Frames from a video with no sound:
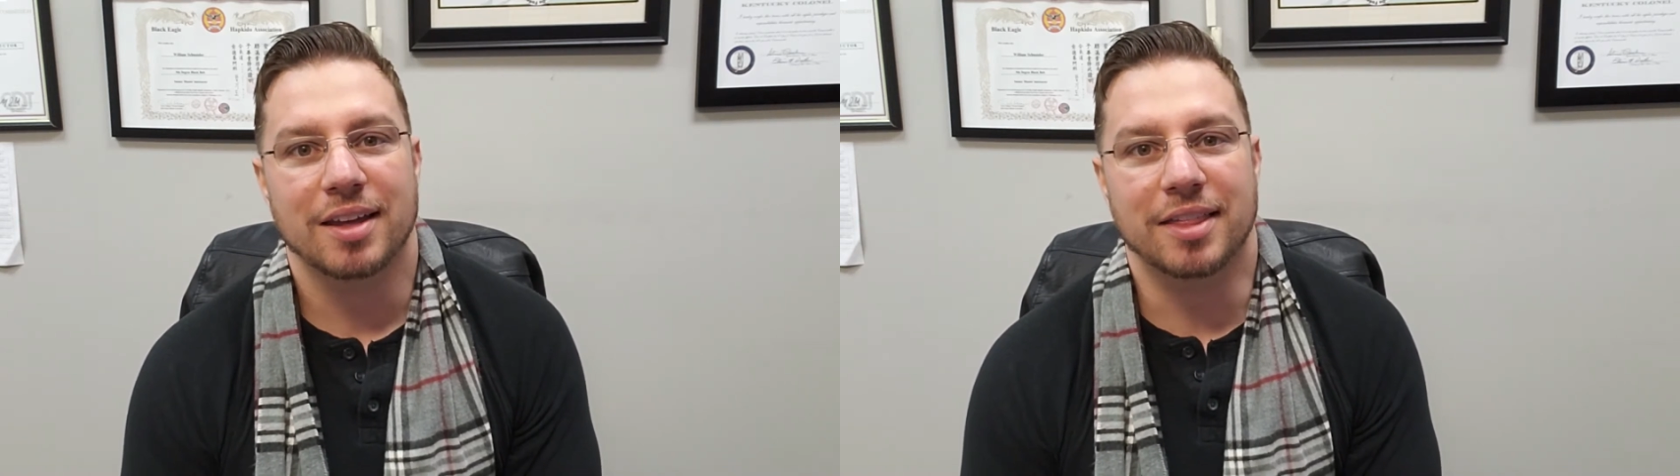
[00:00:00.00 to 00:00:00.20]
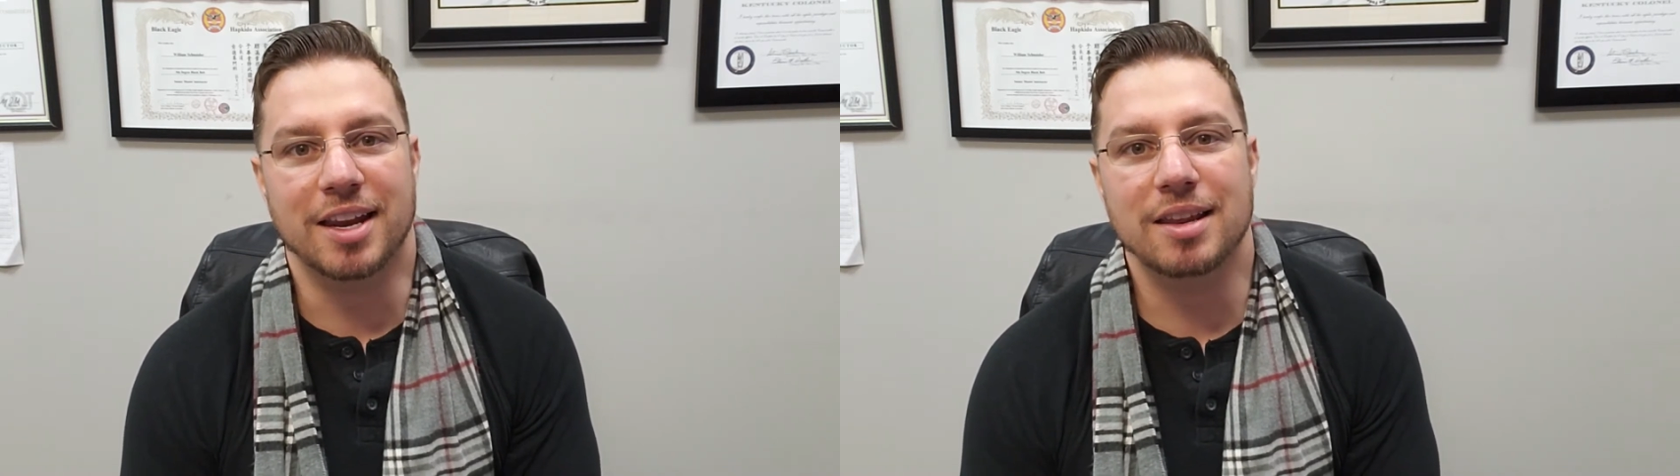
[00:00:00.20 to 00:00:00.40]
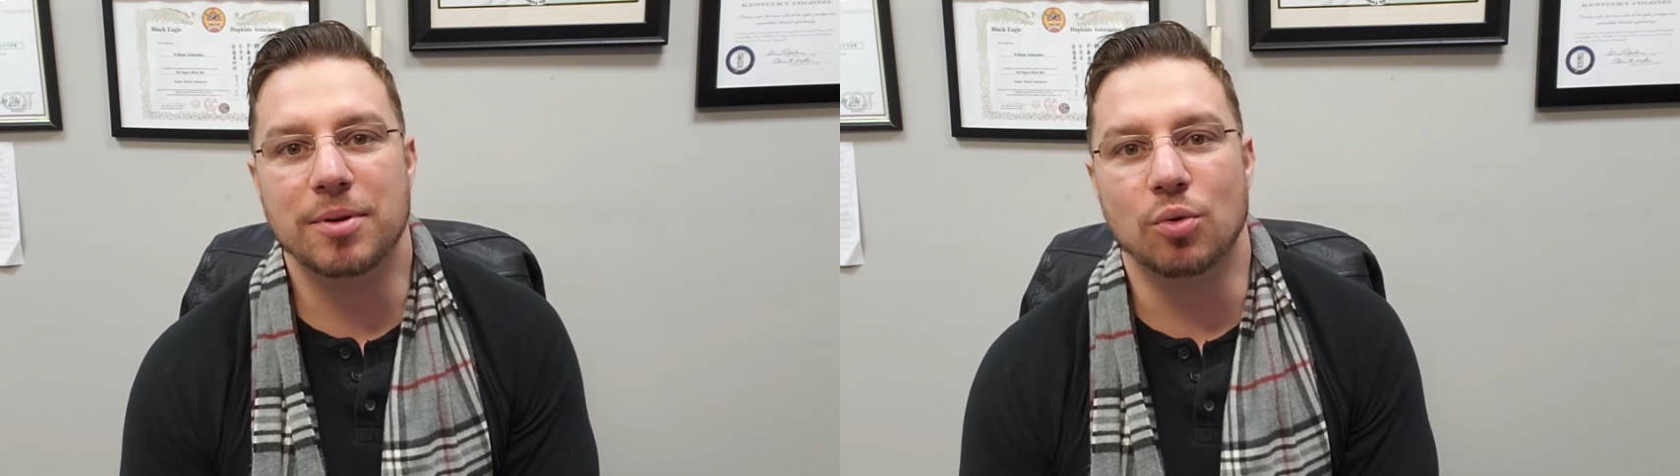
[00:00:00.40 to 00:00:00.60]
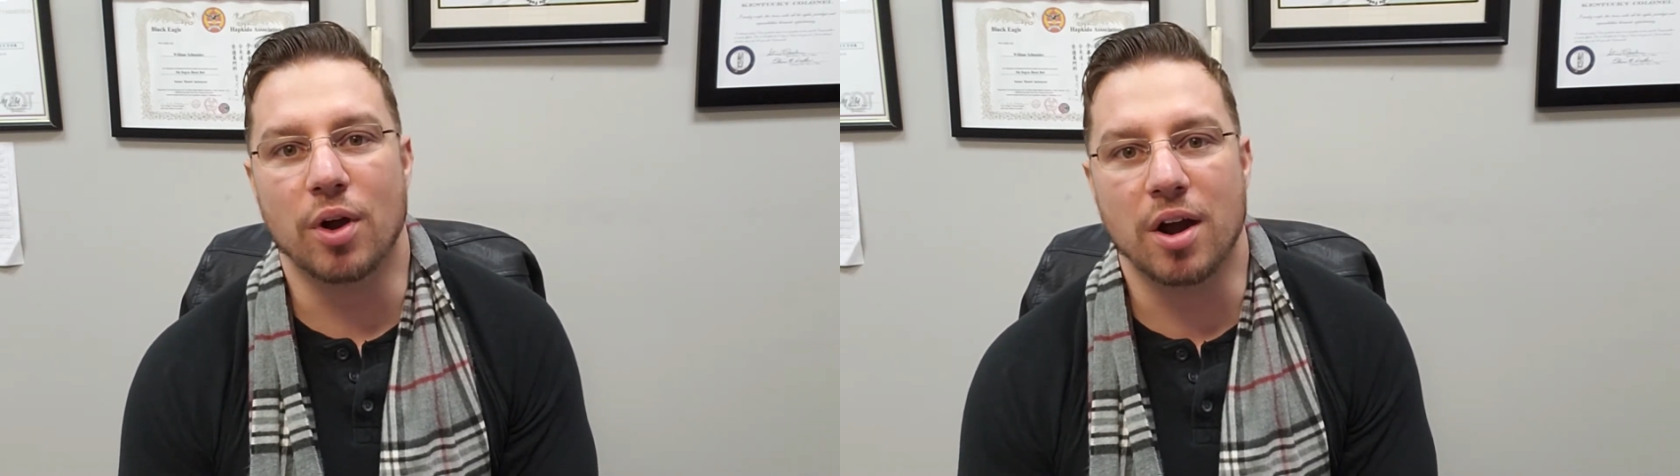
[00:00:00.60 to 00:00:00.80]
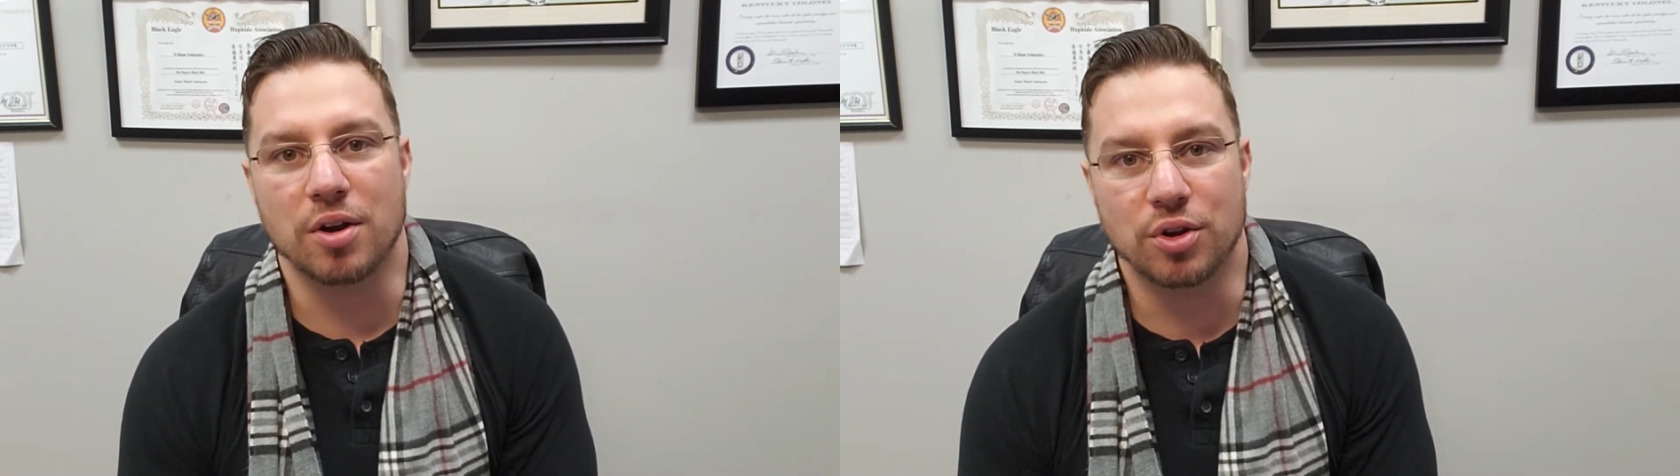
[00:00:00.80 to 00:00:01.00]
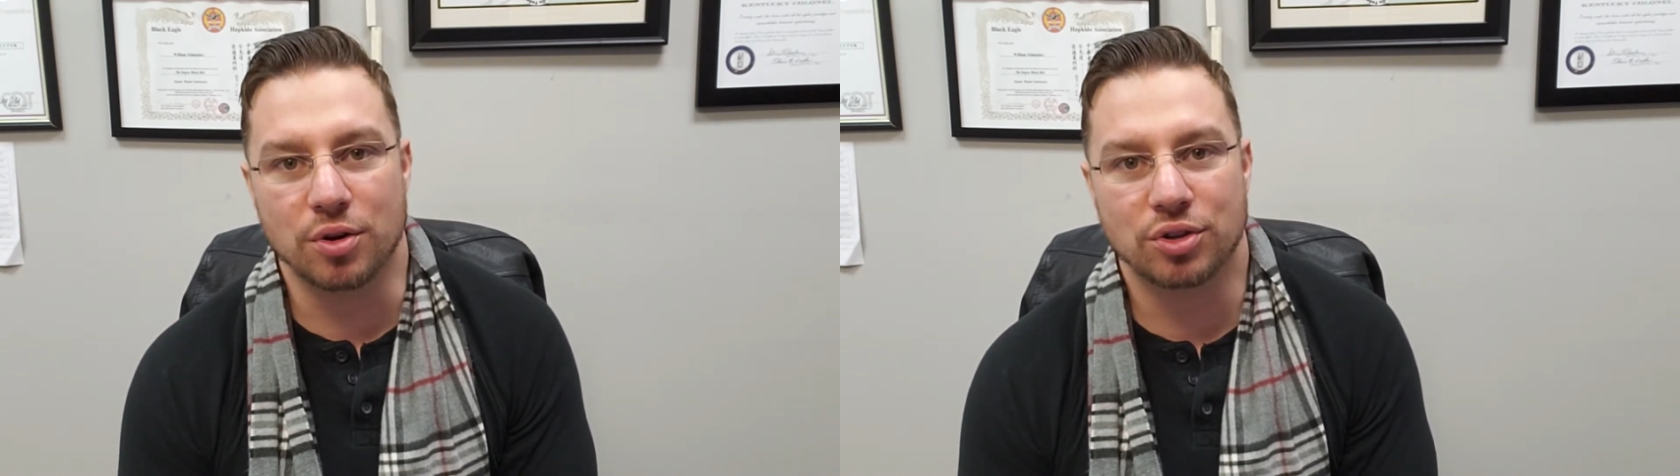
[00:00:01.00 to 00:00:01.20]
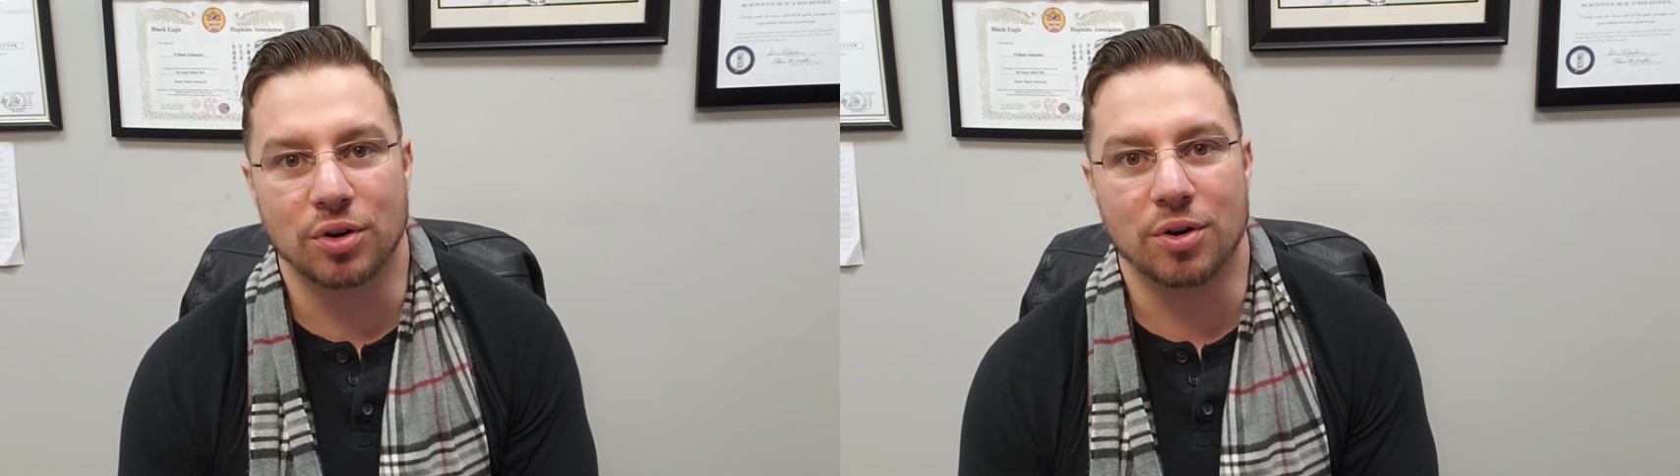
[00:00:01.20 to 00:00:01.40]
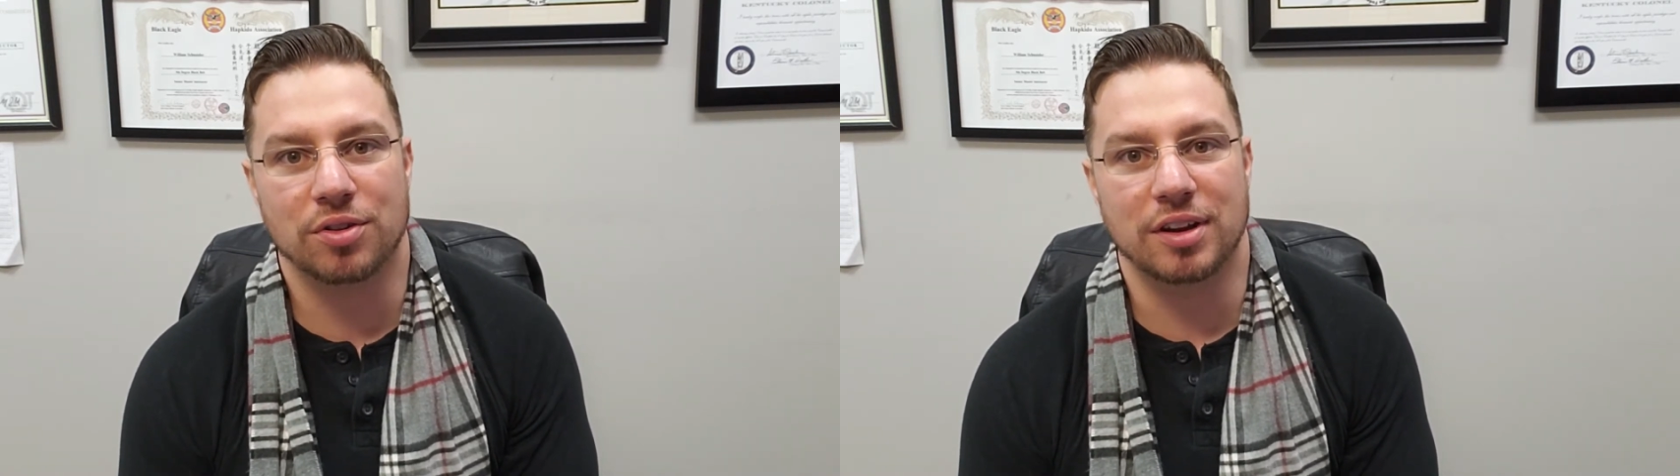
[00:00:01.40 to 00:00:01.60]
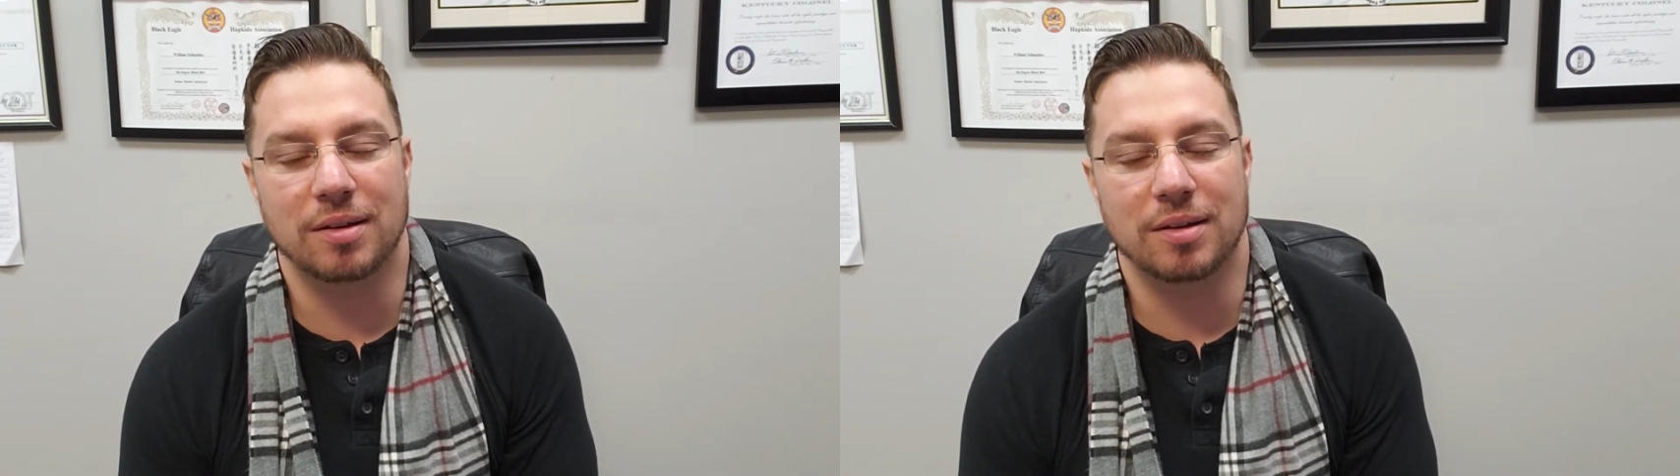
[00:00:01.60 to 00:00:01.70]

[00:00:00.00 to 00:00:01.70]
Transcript: They need to be wearing your shirts.